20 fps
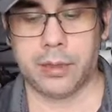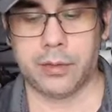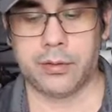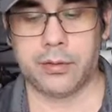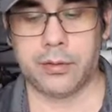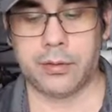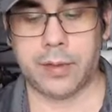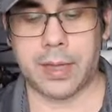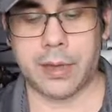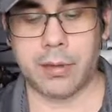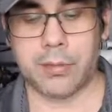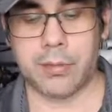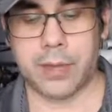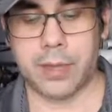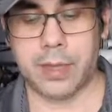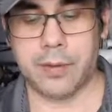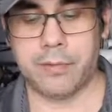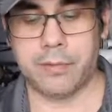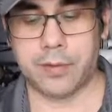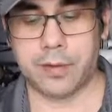So that
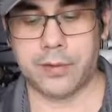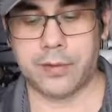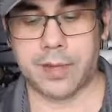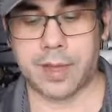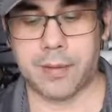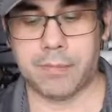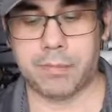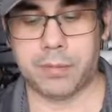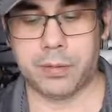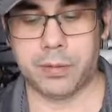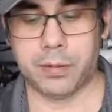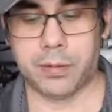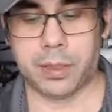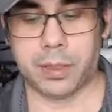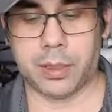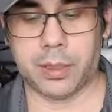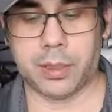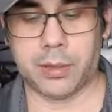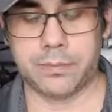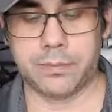way, for
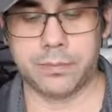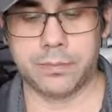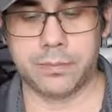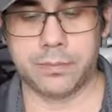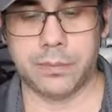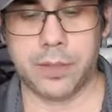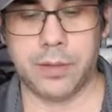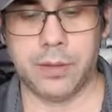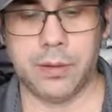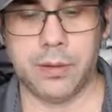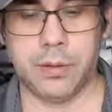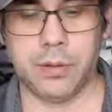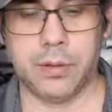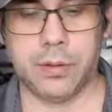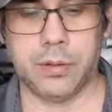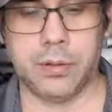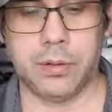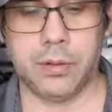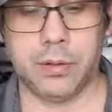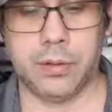example,
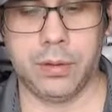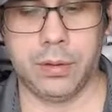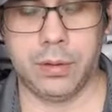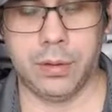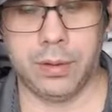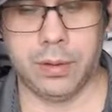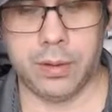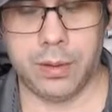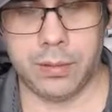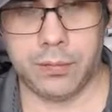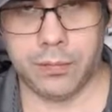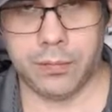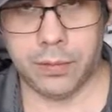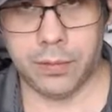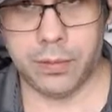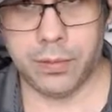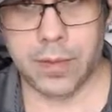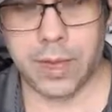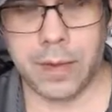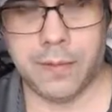if
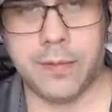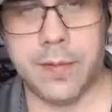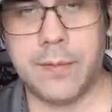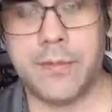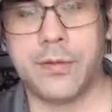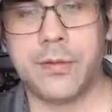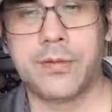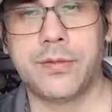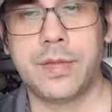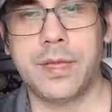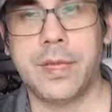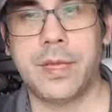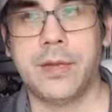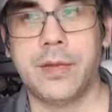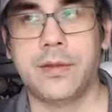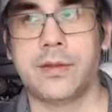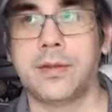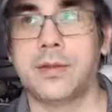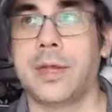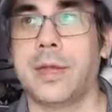you have never
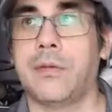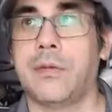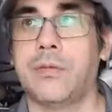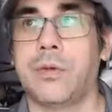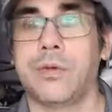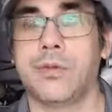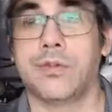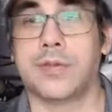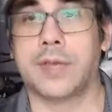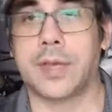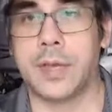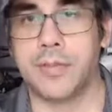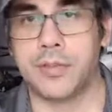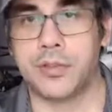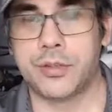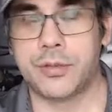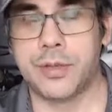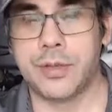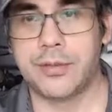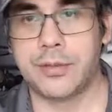seen the DioWarriors
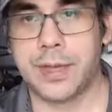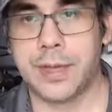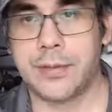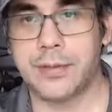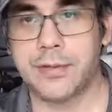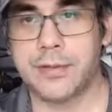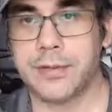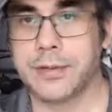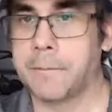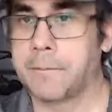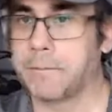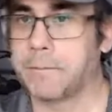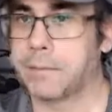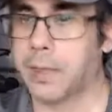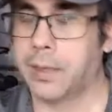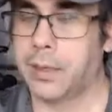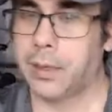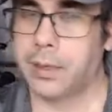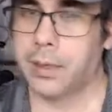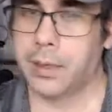chemistry sets,
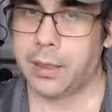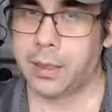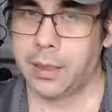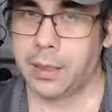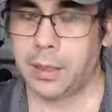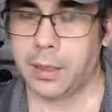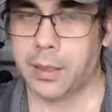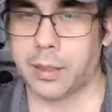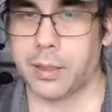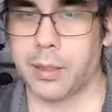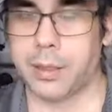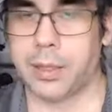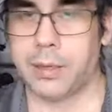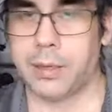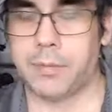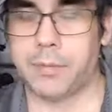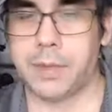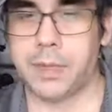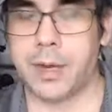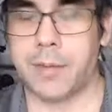
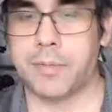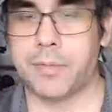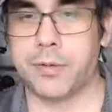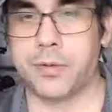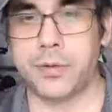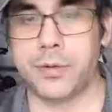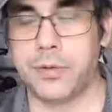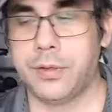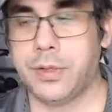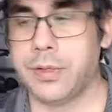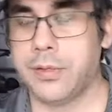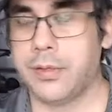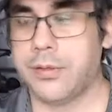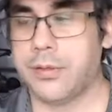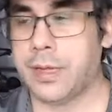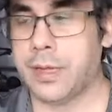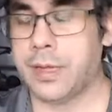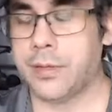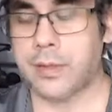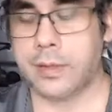it'll be an opportunity to
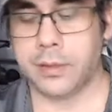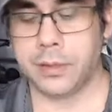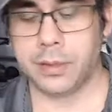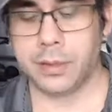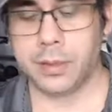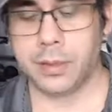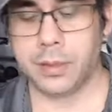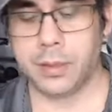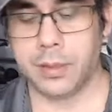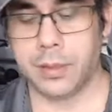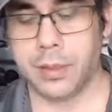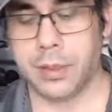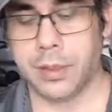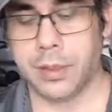see how they look.